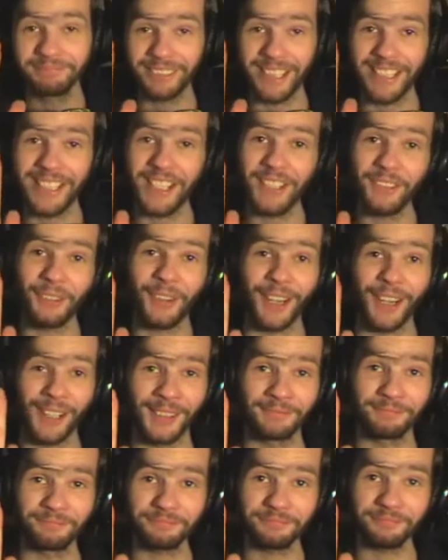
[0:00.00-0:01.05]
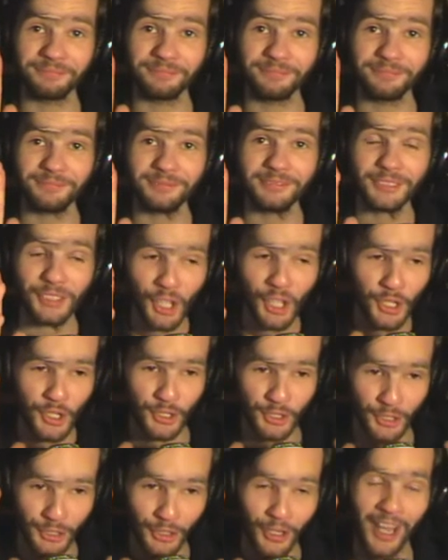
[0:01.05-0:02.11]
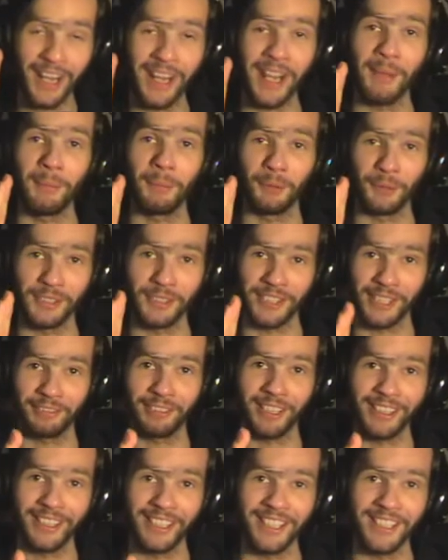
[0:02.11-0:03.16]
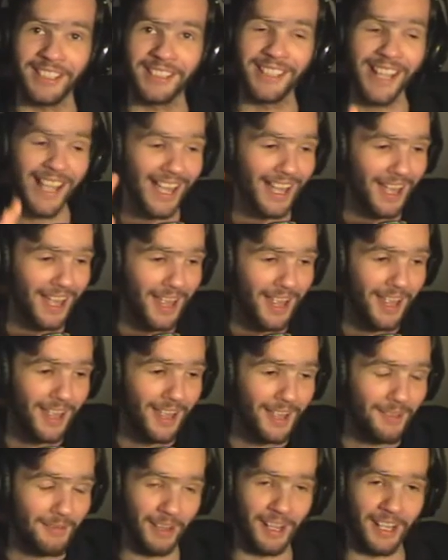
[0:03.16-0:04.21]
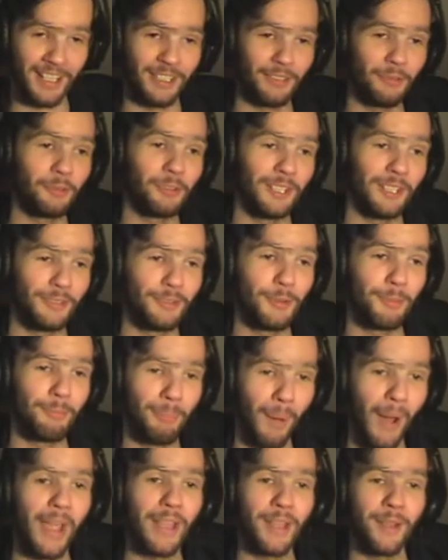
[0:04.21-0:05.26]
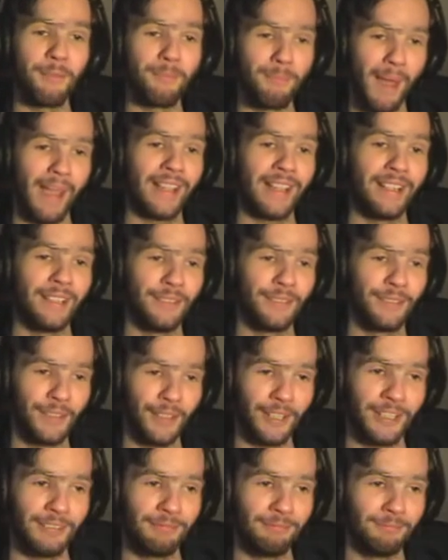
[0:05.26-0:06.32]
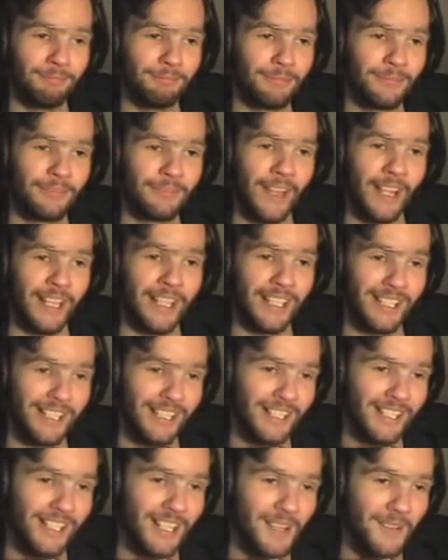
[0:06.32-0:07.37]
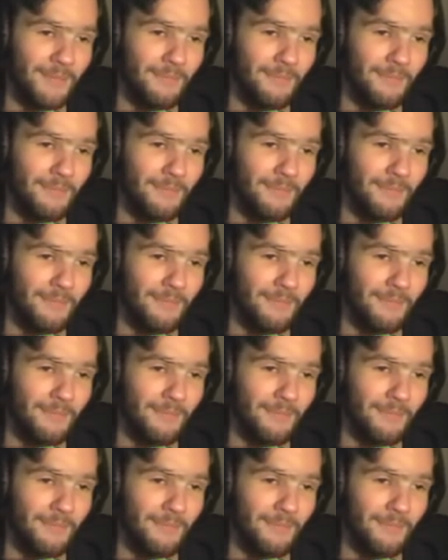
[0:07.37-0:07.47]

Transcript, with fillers: This is why you do not enable stuff like this. Because it will literally bite you back in the fucking face.